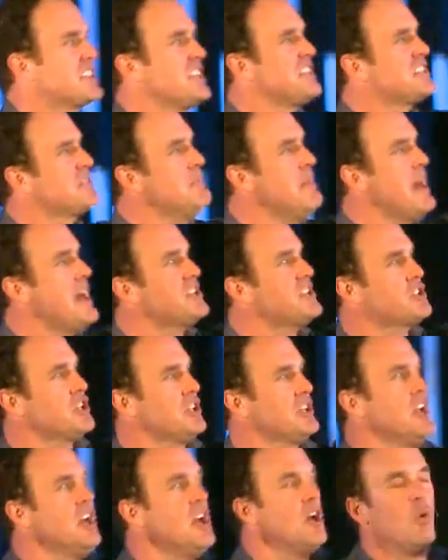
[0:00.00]
he's
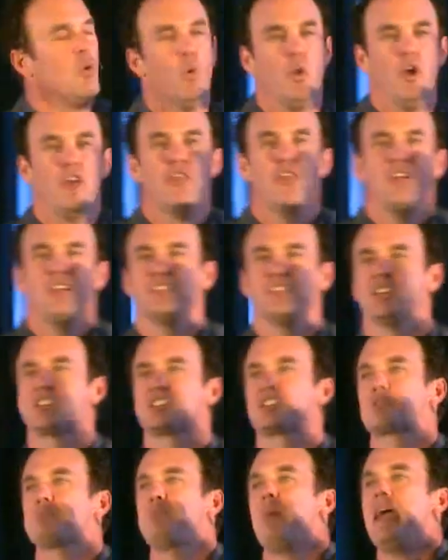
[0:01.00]
measured with the
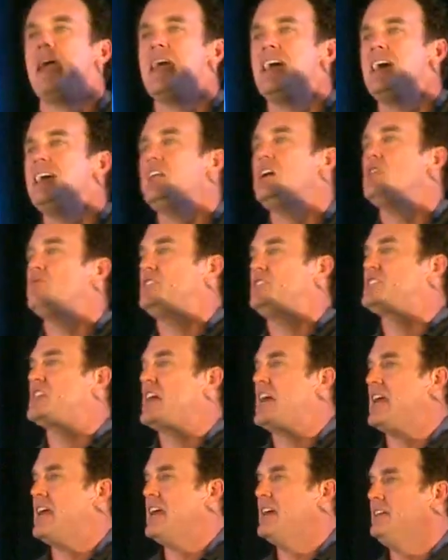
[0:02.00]
span of his
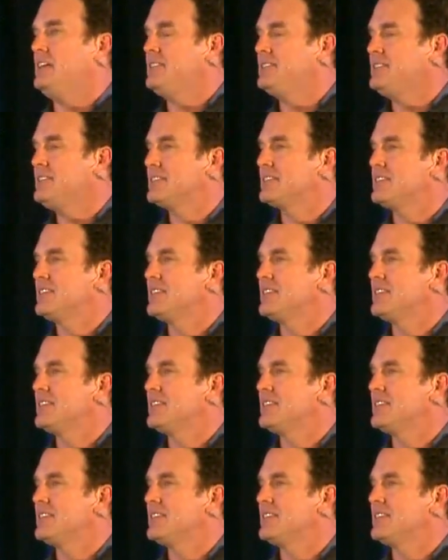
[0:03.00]
hand